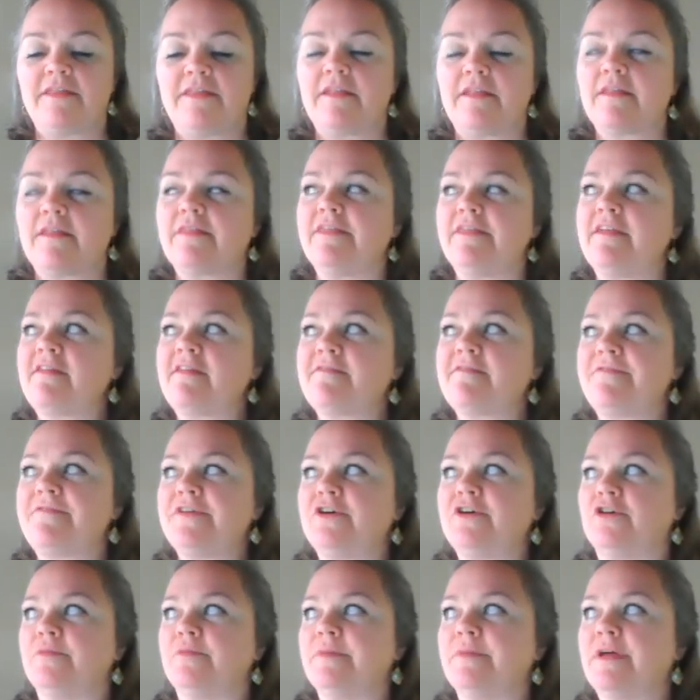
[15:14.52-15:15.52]
This
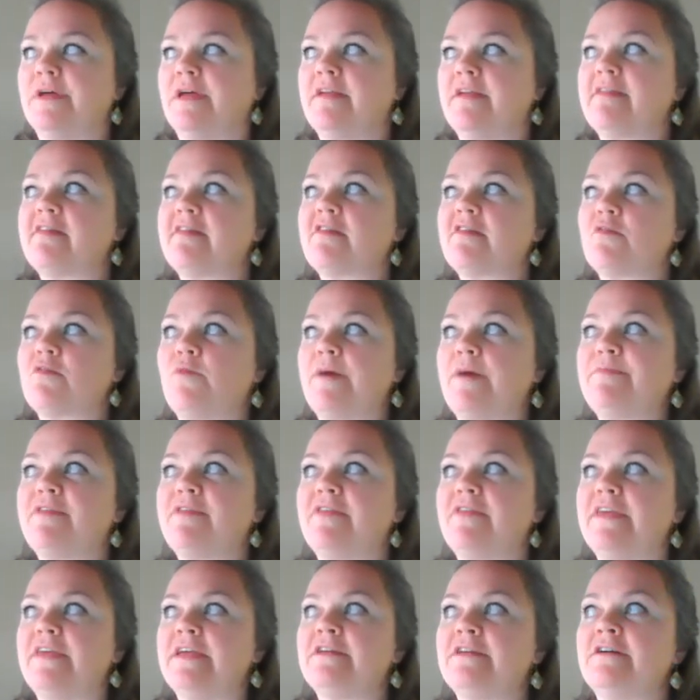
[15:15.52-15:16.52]
film swept
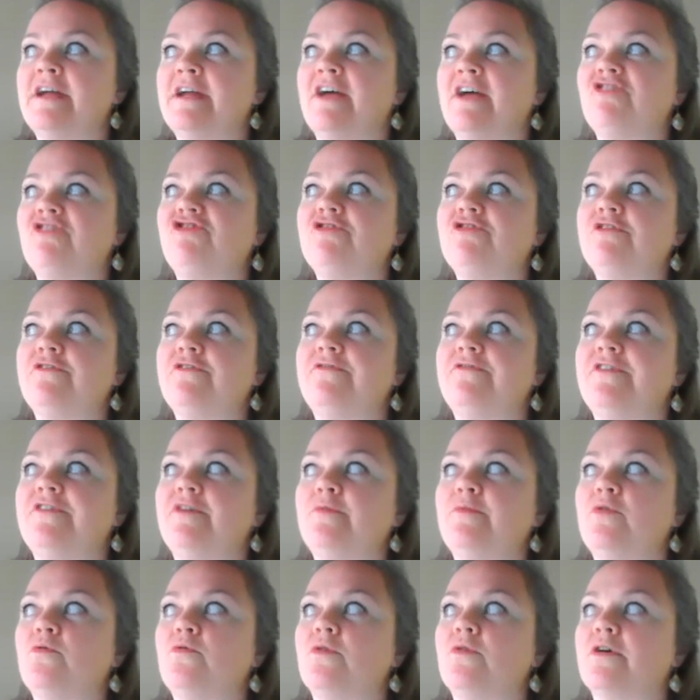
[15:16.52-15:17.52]
the International Film
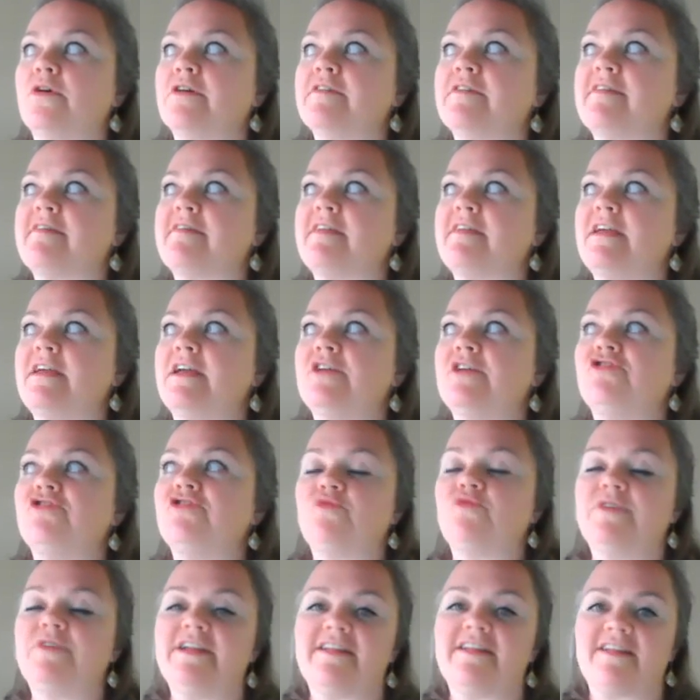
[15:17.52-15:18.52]
Awards in
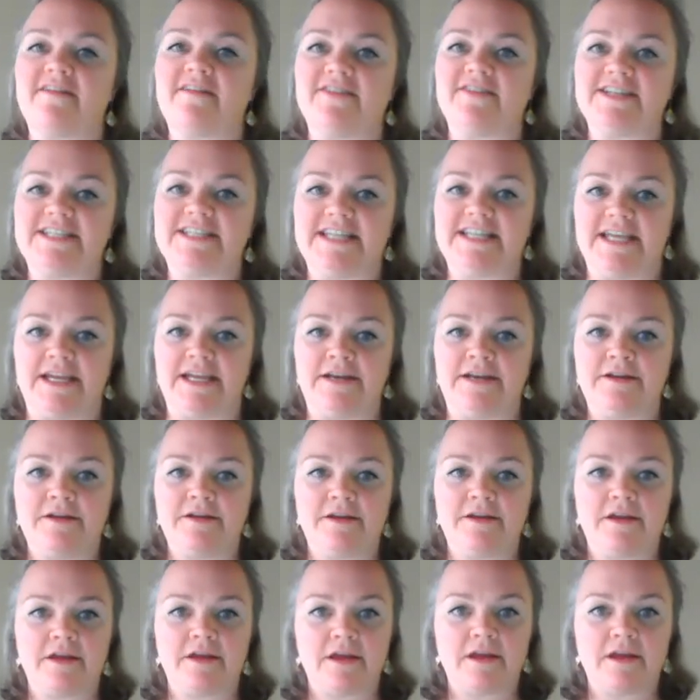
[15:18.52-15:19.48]
2017.